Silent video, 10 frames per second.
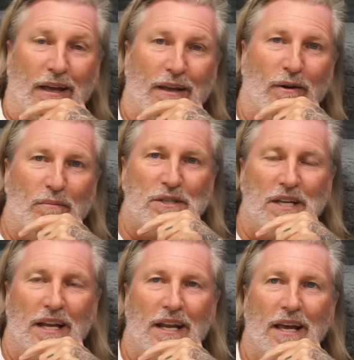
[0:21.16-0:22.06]
You know, I'm
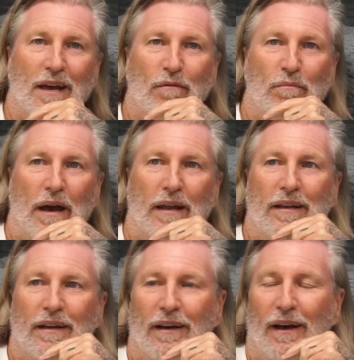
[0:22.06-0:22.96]
sitting here, Ben,
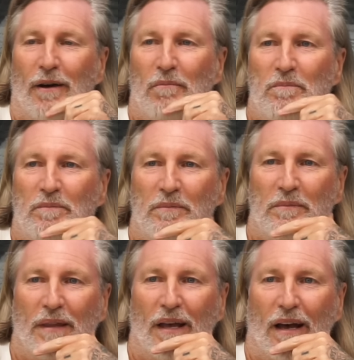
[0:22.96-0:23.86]

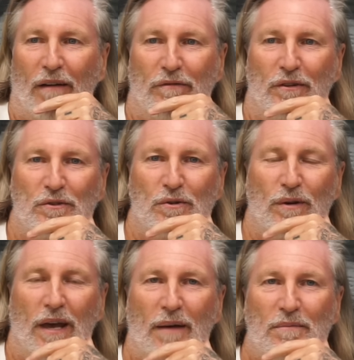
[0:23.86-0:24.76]
after two
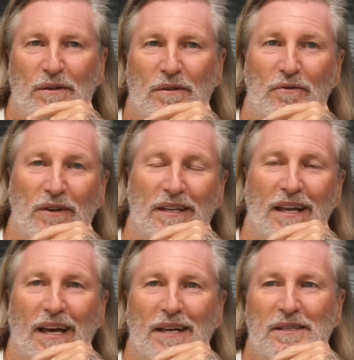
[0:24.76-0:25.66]
games in 3
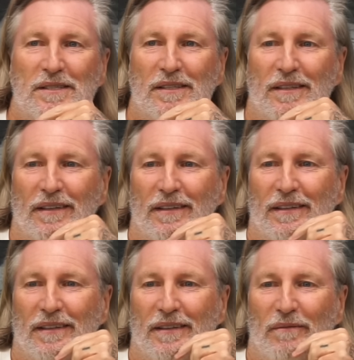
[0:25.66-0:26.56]
days,
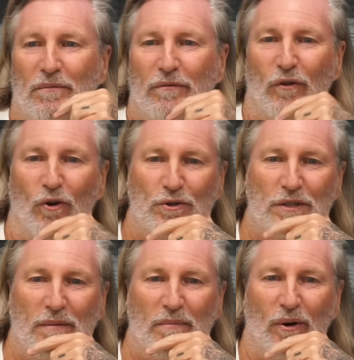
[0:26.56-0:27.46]

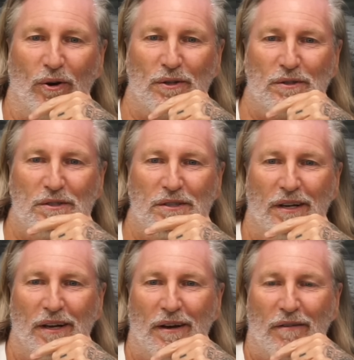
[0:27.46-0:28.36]
14 points
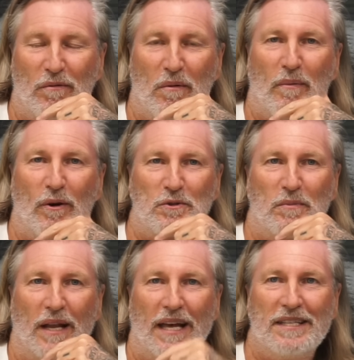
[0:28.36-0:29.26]
from a
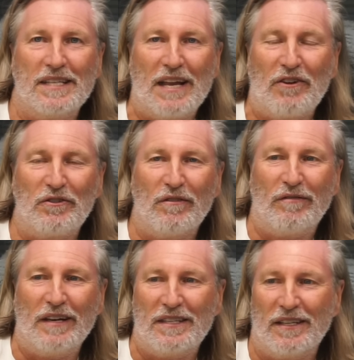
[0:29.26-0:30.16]
possible 18
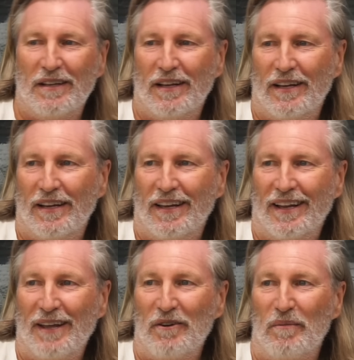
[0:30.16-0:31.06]
undefeated,
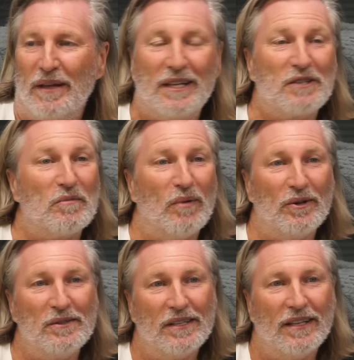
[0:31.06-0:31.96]
a little bit
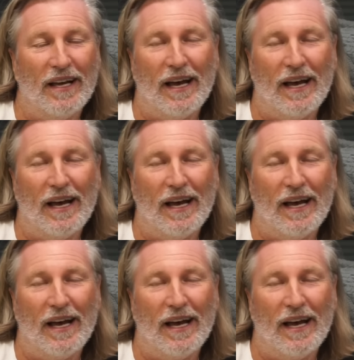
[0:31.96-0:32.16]
disappointed.